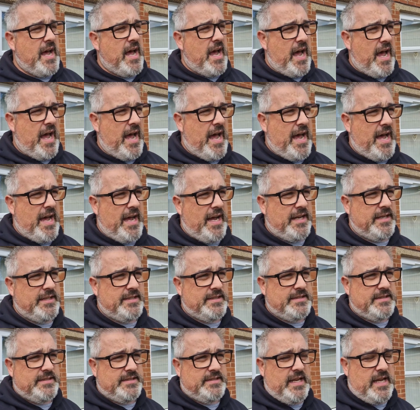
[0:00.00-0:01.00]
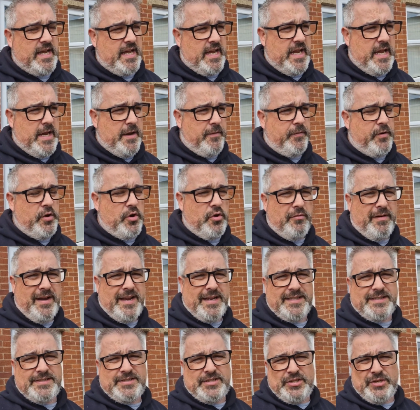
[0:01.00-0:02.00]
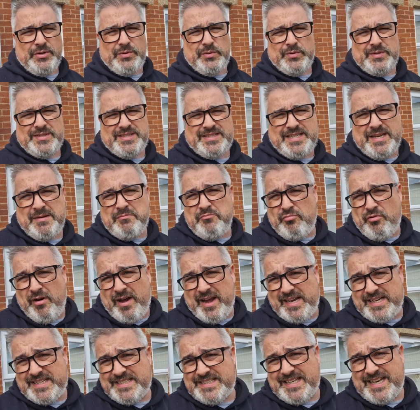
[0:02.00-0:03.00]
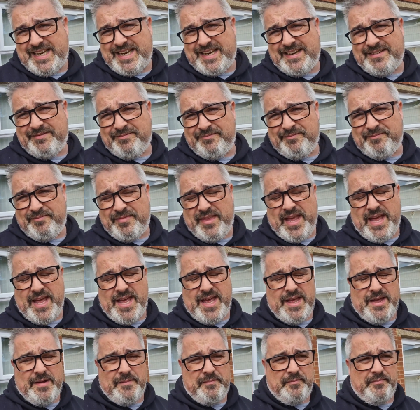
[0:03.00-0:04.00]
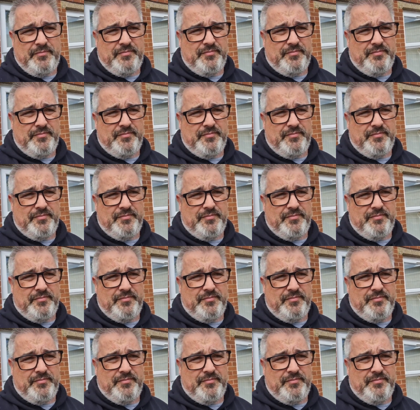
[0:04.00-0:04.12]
And if you're into sim racing, I